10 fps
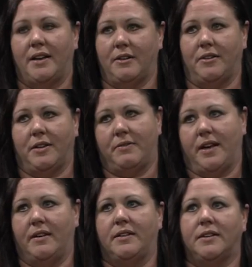youth, if
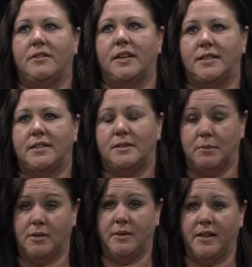they are in a crisis
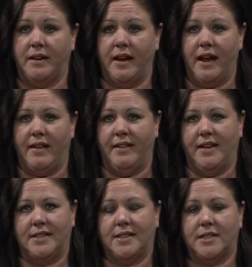moment and
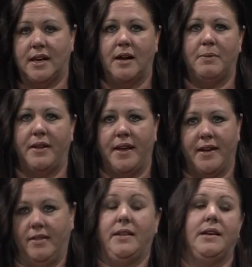they stop and they
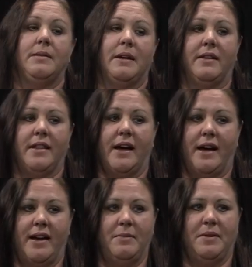can think about
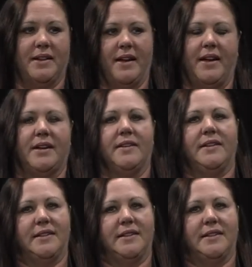that and be like,